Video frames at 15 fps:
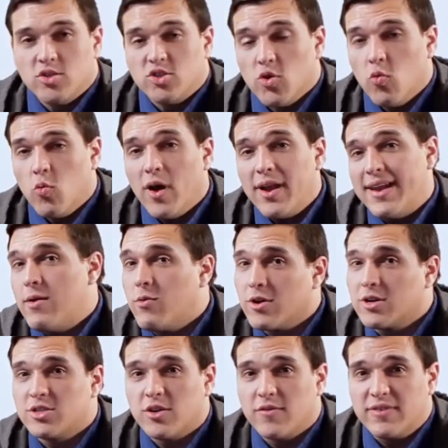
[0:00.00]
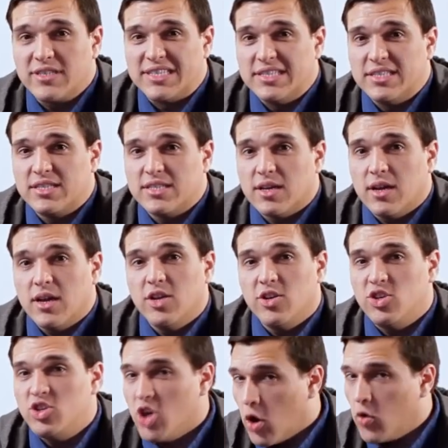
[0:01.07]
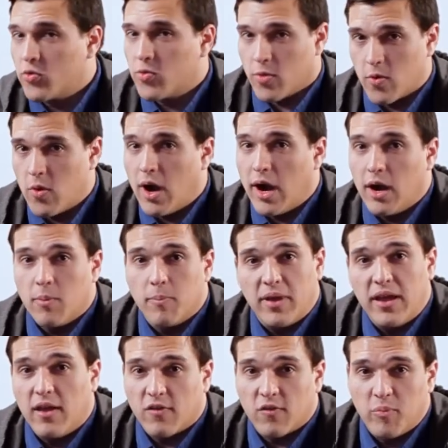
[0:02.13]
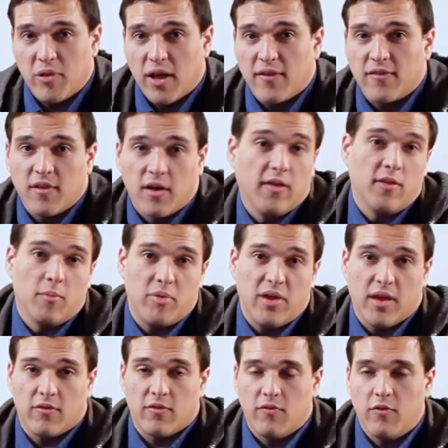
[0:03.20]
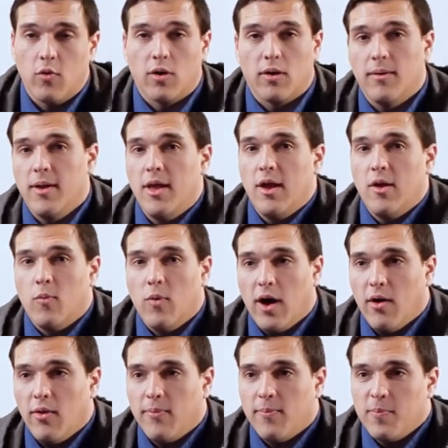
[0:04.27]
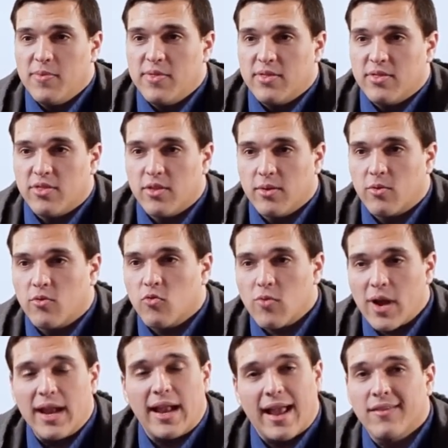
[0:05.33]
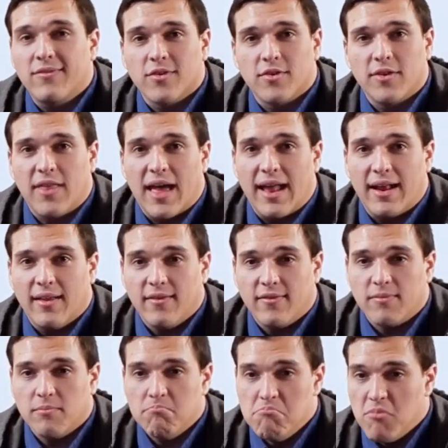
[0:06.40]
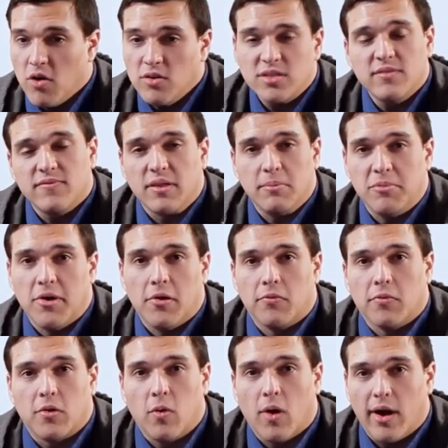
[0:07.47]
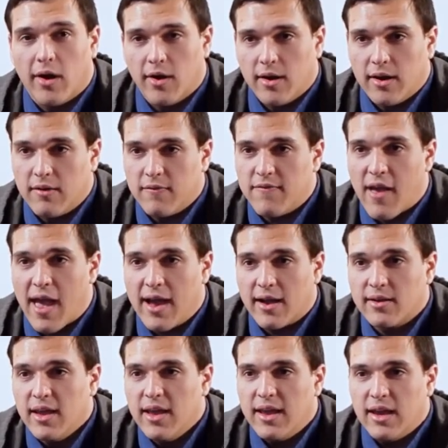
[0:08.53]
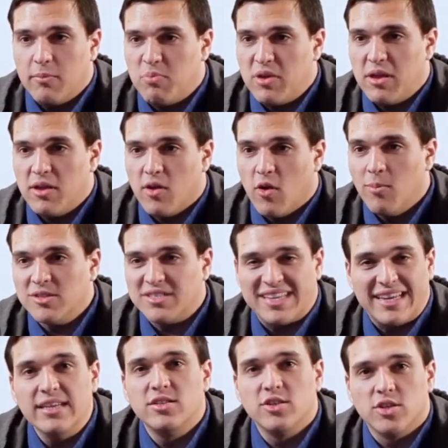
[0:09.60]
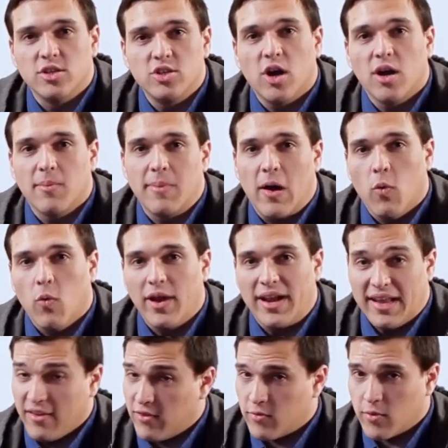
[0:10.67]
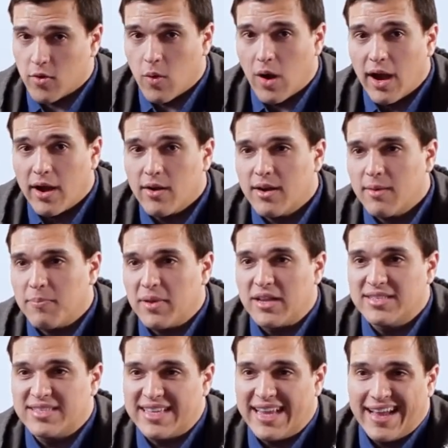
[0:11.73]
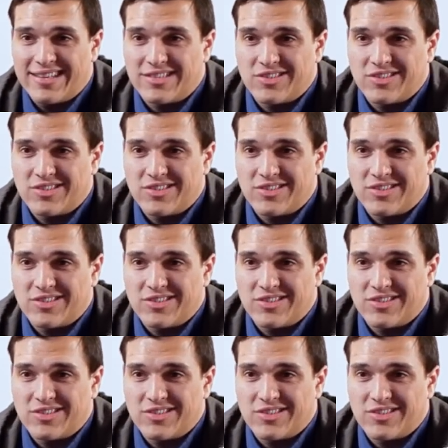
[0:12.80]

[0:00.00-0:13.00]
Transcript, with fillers: So what network services don't require P S Plus on the P S four? Well, the great answer to that is most of them don't require it. In fact, it'd be almost easier to talk about what is required, because the